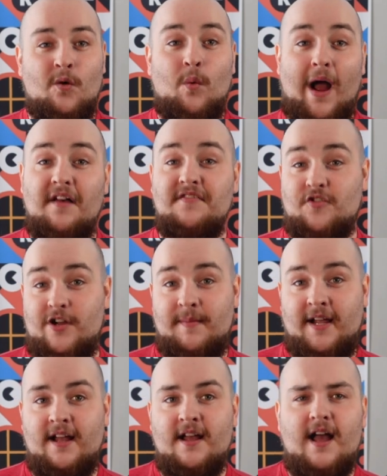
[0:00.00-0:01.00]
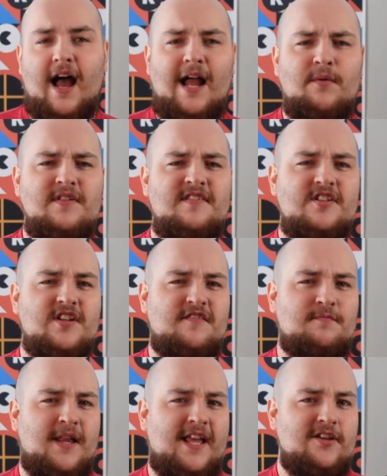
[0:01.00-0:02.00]
While streaming, I would
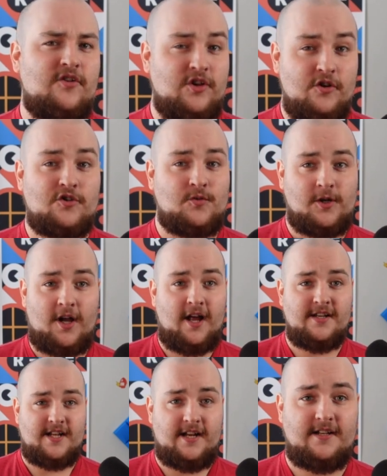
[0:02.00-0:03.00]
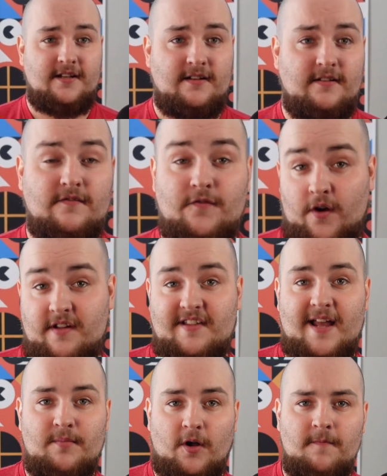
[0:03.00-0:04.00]
suggest playing your usual content. For
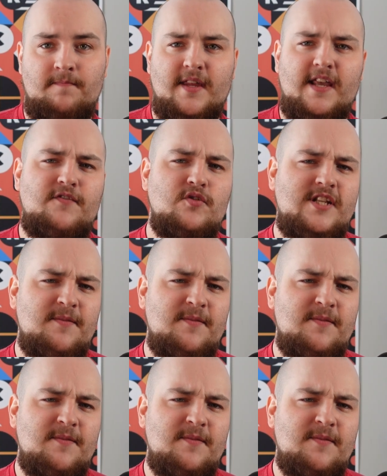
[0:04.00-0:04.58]
example, if you